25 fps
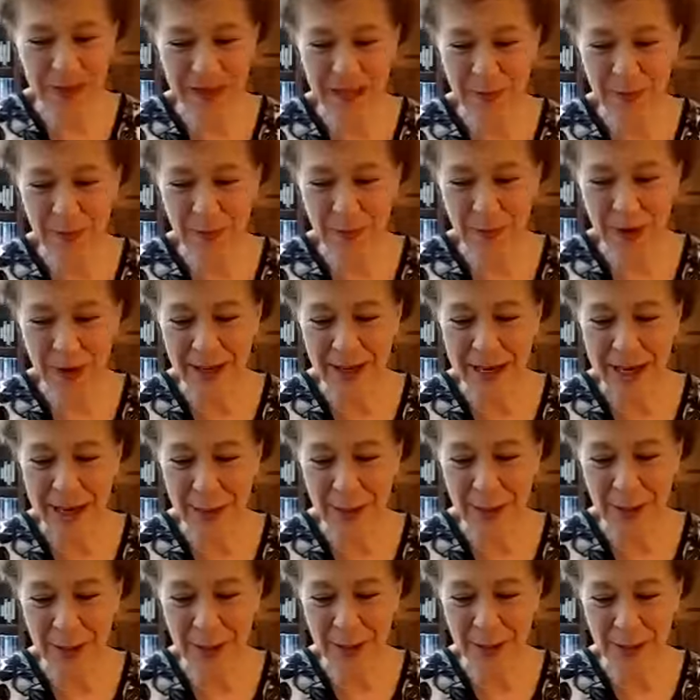up in my
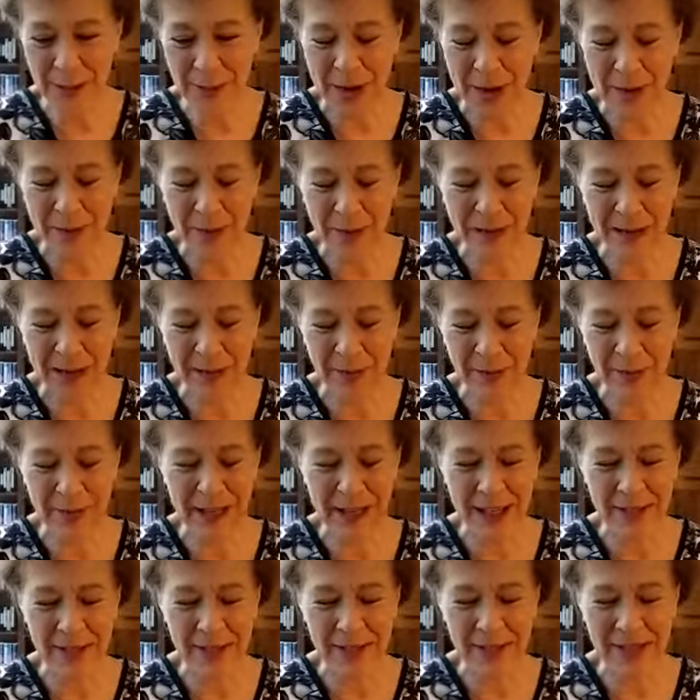neighborhood, my pet
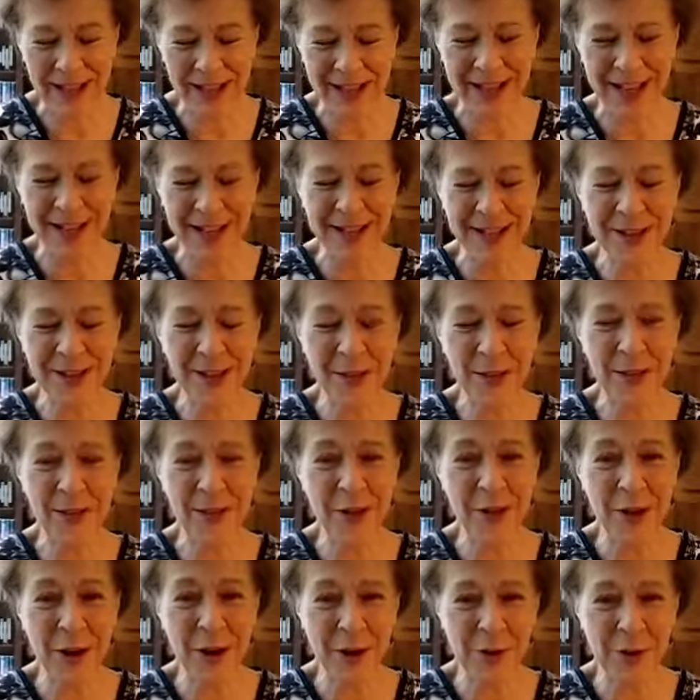peeve is those
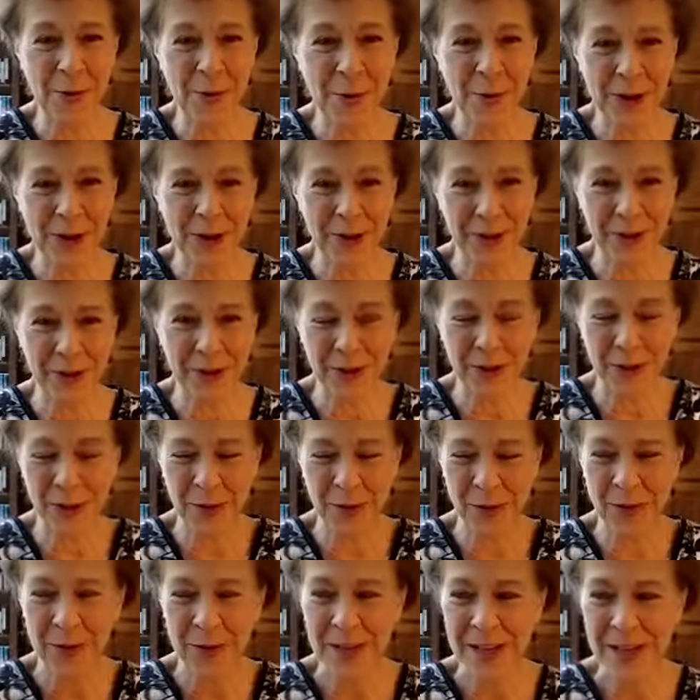dog walkers
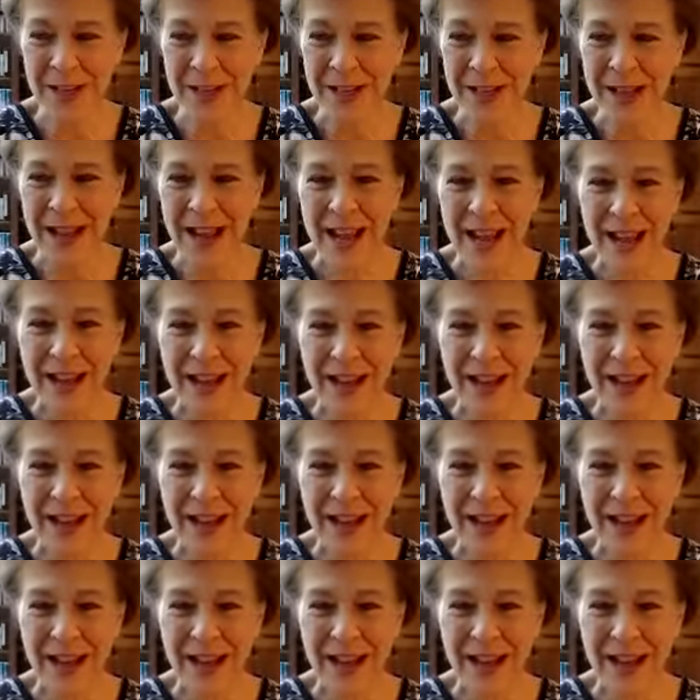who have